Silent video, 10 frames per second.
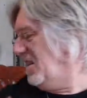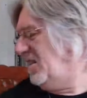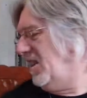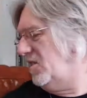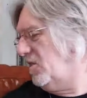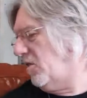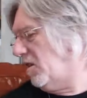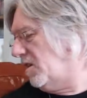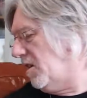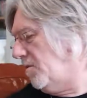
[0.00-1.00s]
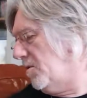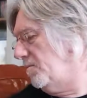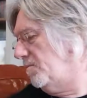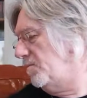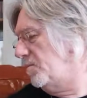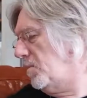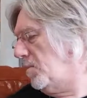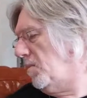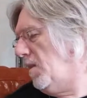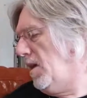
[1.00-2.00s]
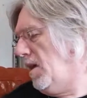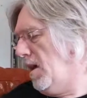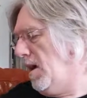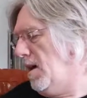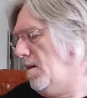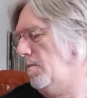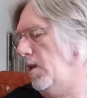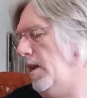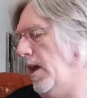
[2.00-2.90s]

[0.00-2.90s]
That's a great cover. It